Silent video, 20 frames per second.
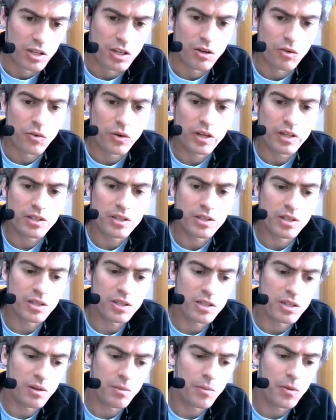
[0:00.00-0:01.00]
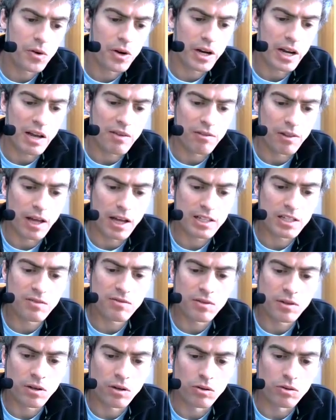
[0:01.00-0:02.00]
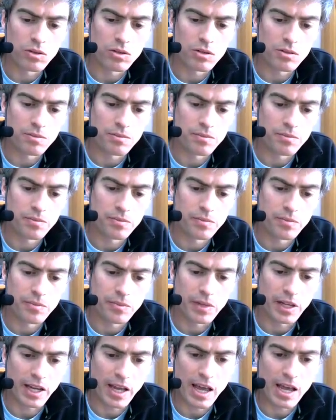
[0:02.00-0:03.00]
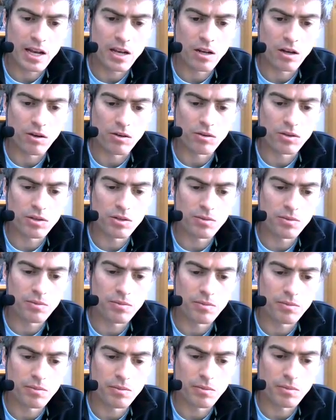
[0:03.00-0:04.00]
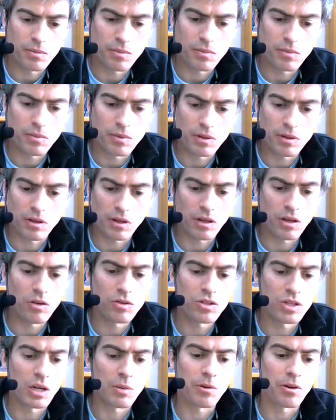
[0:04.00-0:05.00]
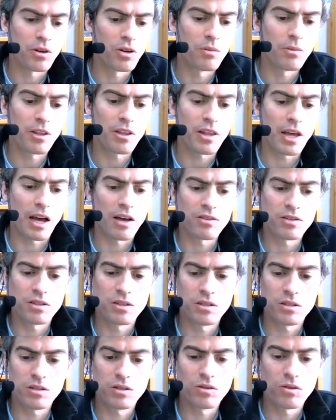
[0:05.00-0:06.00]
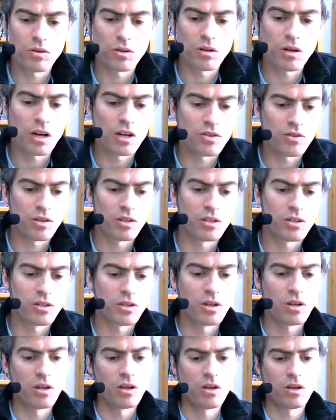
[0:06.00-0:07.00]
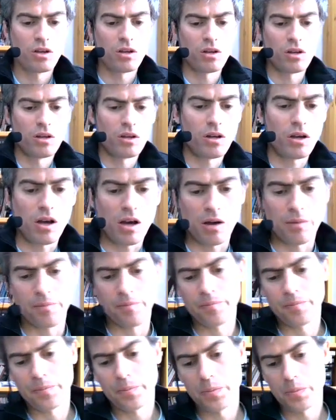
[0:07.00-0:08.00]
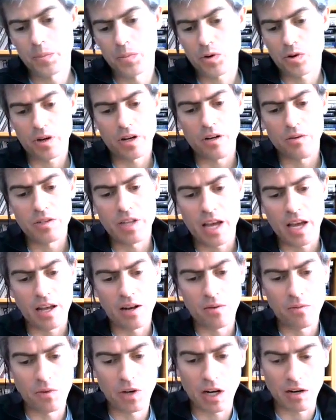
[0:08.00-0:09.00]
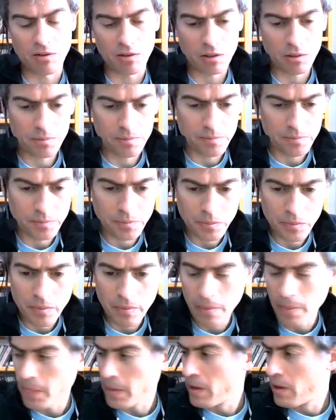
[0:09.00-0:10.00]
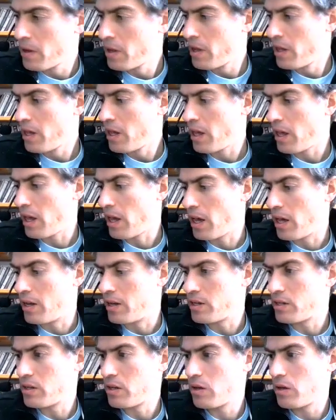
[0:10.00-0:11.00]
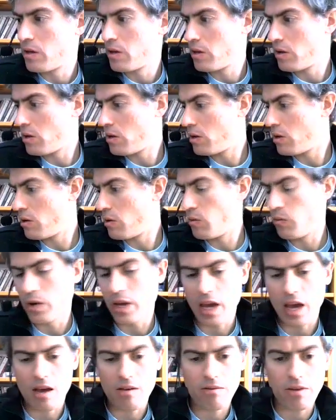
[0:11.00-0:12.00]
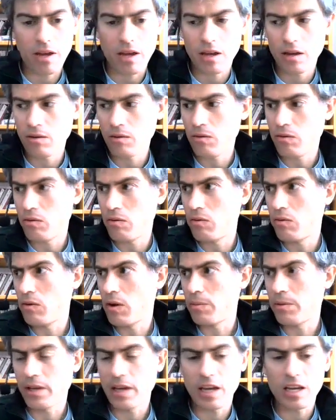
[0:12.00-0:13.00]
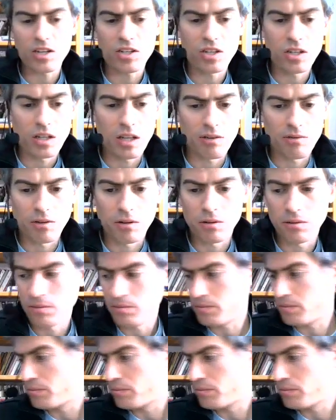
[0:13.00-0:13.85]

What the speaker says: In a real system, we're going to have lots of nodes, like n nodes, a huge number. It could be thousands, hundreds, or 10, whatever. And we have a replication level